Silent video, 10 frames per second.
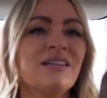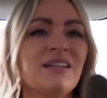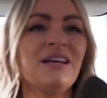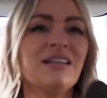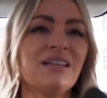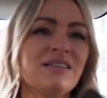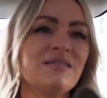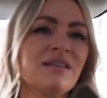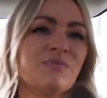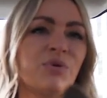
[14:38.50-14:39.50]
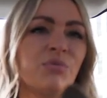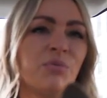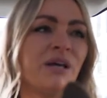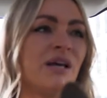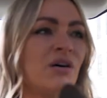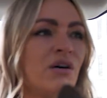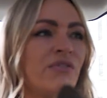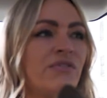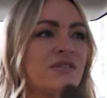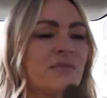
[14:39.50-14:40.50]
Like, there's there's probably a lot
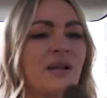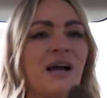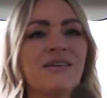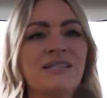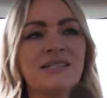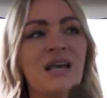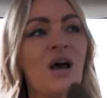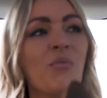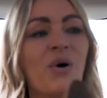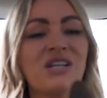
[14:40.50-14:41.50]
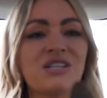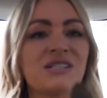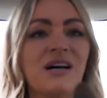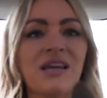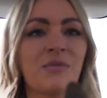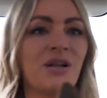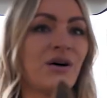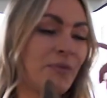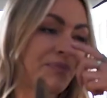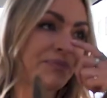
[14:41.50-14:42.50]
of similarities, but I just like him a
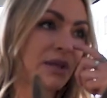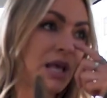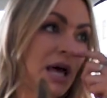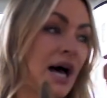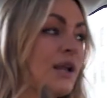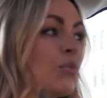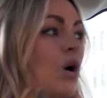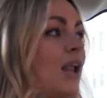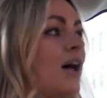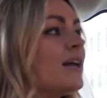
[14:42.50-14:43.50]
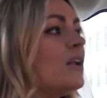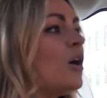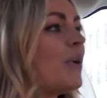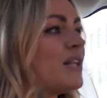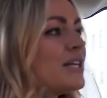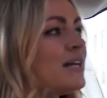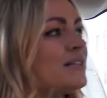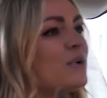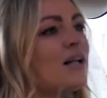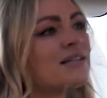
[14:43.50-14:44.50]
lot. And what I like a lot about Jay
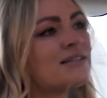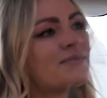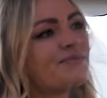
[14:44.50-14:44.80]
as well is